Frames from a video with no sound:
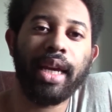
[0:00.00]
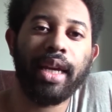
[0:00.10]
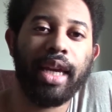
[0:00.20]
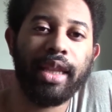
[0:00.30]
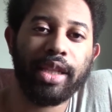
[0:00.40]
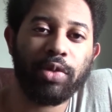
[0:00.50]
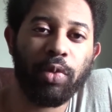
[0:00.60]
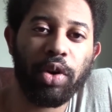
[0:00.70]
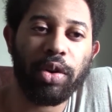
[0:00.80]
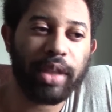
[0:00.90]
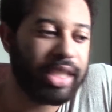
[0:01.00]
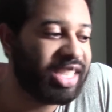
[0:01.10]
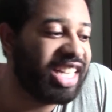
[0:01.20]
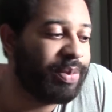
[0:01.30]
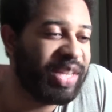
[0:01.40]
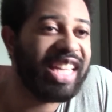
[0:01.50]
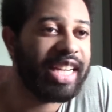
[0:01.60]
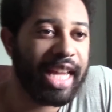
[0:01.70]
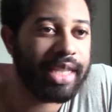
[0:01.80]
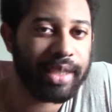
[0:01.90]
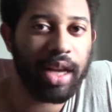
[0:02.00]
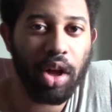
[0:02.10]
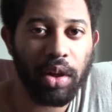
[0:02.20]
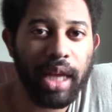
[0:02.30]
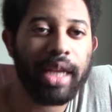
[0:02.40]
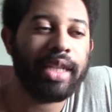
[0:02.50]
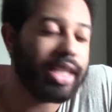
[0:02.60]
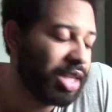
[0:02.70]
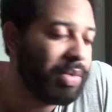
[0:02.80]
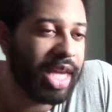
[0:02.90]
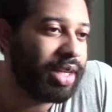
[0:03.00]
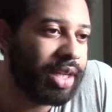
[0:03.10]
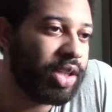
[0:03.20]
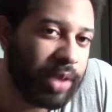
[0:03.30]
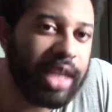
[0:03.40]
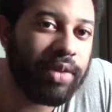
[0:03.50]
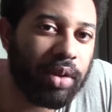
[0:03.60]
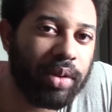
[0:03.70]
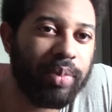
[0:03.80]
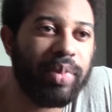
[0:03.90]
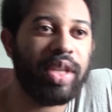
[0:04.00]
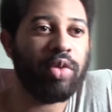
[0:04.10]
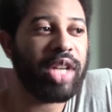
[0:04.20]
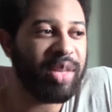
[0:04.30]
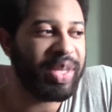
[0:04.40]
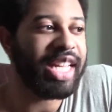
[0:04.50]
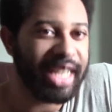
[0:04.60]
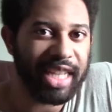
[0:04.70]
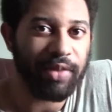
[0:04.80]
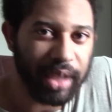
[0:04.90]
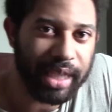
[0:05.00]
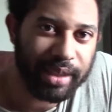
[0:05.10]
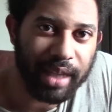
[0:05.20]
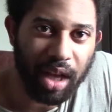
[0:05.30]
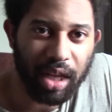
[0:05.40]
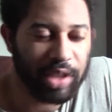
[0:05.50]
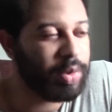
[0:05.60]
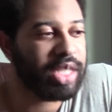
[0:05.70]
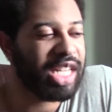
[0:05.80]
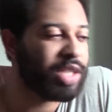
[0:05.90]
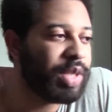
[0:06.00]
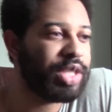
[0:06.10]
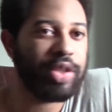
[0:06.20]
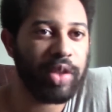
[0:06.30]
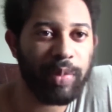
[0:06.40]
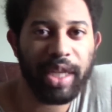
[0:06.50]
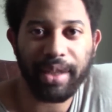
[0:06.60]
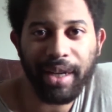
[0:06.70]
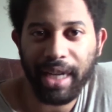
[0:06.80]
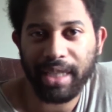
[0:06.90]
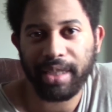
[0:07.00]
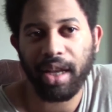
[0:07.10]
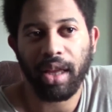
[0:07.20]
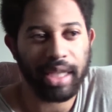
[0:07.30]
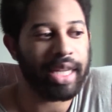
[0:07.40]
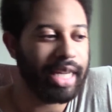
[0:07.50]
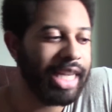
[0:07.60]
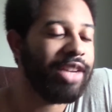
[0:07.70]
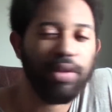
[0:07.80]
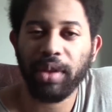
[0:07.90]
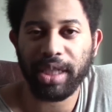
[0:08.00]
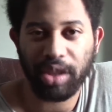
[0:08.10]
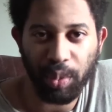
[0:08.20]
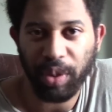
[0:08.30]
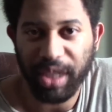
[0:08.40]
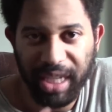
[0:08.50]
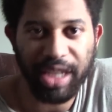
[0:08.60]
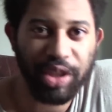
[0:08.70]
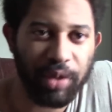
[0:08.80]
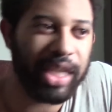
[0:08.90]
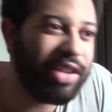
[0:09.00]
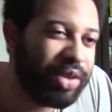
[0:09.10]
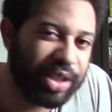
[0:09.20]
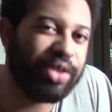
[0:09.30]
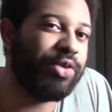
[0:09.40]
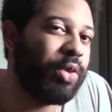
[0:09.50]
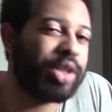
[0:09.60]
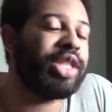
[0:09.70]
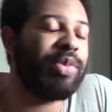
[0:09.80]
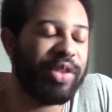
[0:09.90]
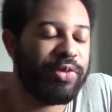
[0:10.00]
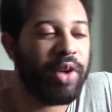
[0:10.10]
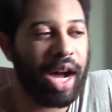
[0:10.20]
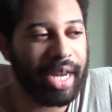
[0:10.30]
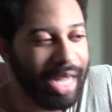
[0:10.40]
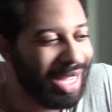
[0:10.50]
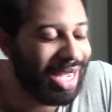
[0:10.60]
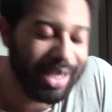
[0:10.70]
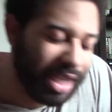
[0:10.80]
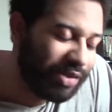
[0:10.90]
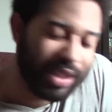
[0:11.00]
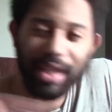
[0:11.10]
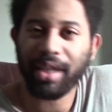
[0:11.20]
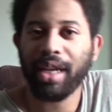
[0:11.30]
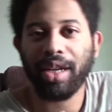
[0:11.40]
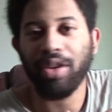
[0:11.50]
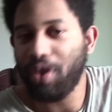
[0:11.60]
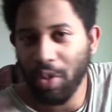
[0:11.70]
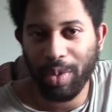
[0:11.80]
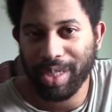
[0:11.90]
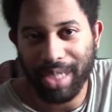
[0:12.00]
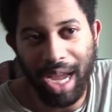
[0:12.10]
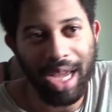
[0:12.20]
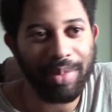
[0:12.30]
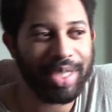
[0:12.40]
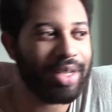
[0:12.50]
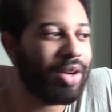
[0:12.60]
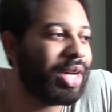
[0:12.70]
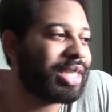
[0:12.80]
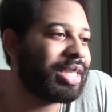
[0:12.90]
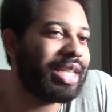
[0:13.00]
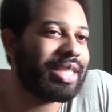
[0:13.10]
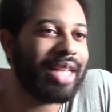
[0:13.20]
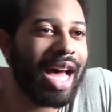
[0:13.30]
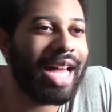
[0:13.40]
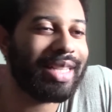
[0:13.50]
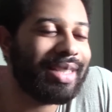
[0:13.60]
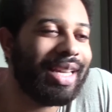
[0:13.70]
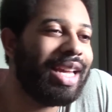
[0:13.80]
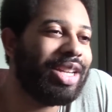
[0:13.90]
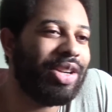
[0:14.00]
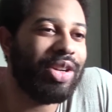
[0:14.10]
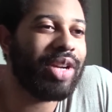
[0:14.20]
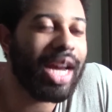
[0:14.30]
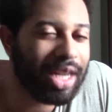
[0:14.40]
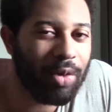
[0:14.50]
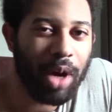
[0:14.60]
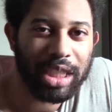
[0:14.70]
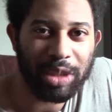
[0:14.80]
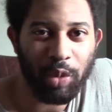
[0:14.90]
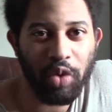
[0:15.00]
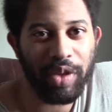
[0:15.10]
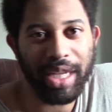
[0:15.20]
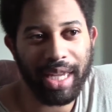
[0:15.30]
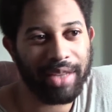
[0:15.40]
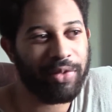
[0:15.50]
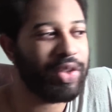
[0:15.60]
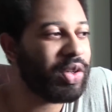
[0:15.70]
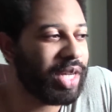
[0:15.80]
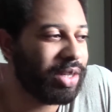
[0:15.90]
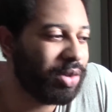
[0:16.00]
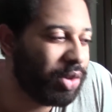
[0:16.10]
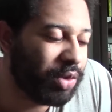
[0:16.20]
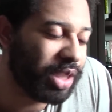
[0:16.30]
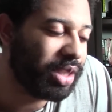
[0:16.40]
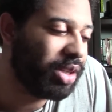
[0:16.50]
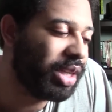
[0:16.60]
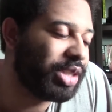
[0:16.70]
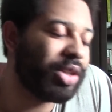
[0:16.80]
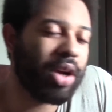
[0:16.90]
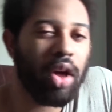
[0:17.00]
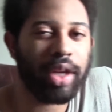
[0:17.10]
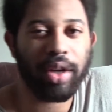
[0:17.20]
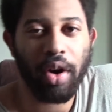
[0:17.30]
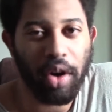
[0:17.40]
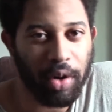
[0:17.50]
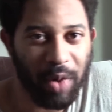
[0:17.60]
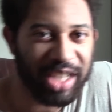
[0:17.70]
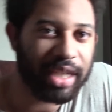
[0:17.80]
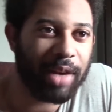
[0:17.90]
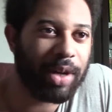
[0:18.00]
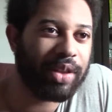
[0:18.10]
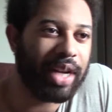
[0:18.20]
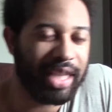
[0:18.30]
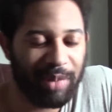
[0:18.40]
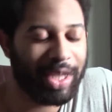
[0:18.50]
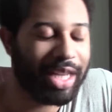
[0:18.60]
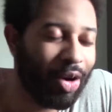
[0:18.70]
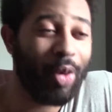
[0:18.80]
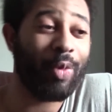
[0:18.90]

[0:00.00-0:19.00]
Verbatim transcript: in this world. It's like, being an incel doesn't make you evil. You can be an evil incel as much as you can be a good incel. Like, evil is the issue. Evil is the force to be fought. As I've said numerous times, you know, it's not... You're not going to watch a movie and feel like it's your calling card and resonate with it and then be like, oh,